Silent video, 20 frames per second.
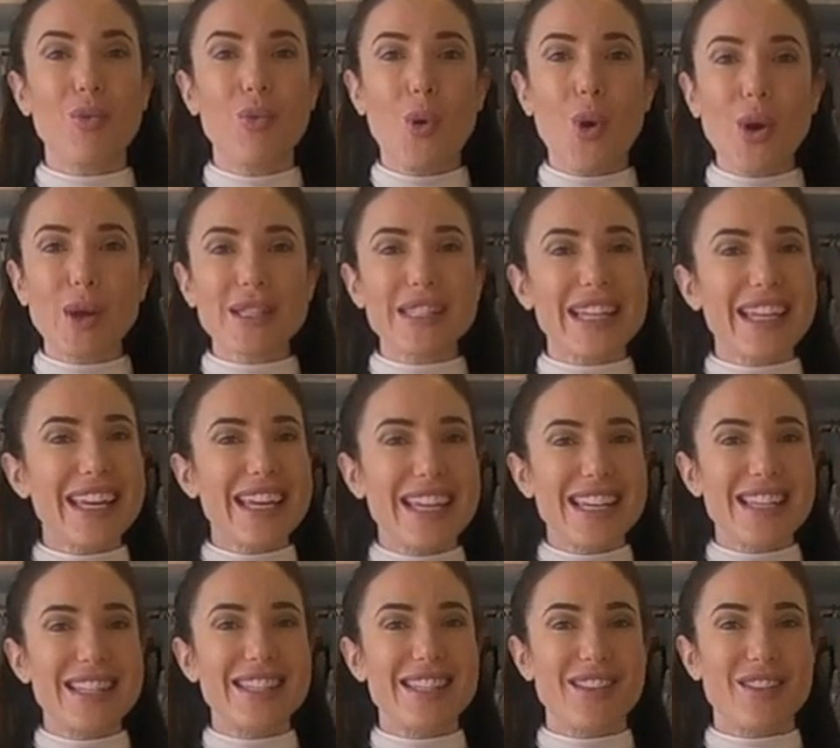What
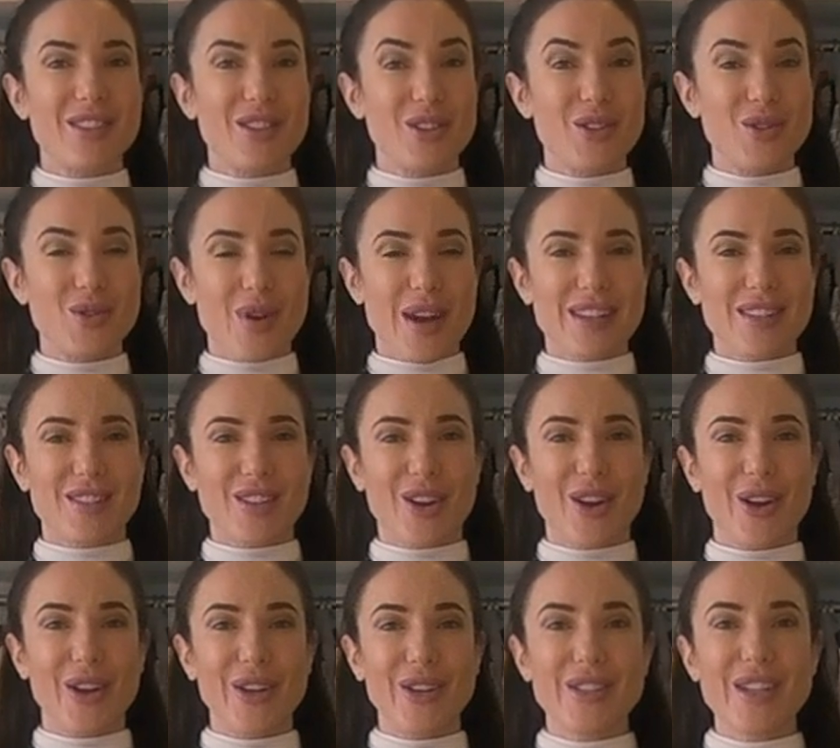is the dress
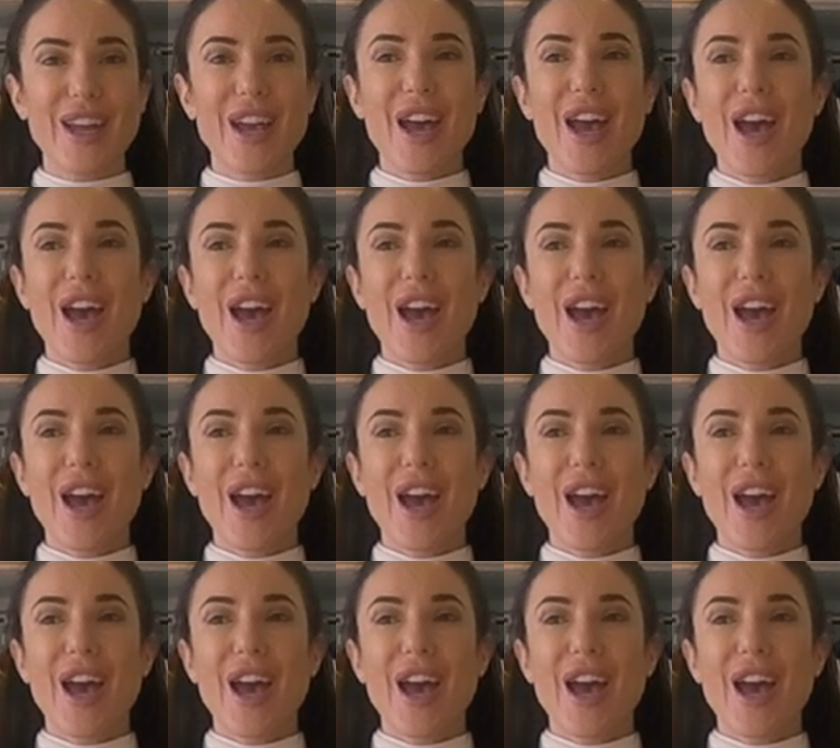code?